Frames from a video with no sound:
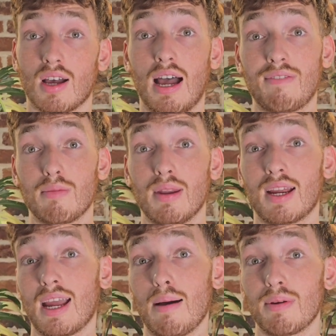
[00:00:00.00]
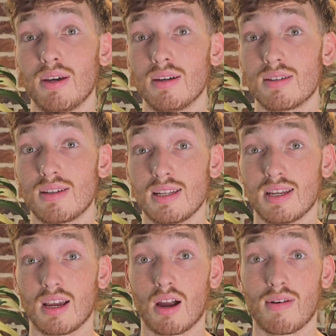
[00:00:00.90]
I have them in a cabinet
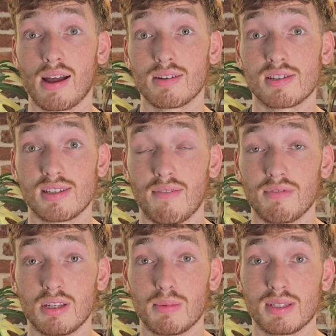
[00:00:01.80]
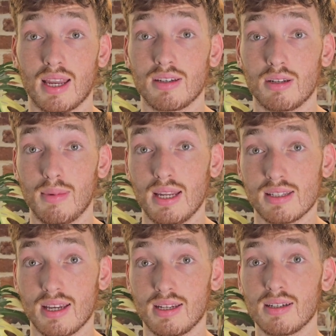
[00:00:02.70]
sitting at around 70%
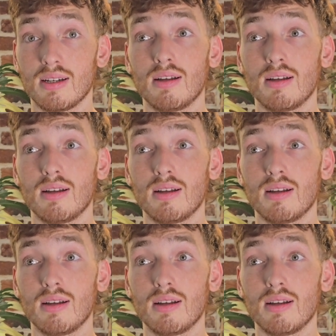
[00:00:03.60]
humidity.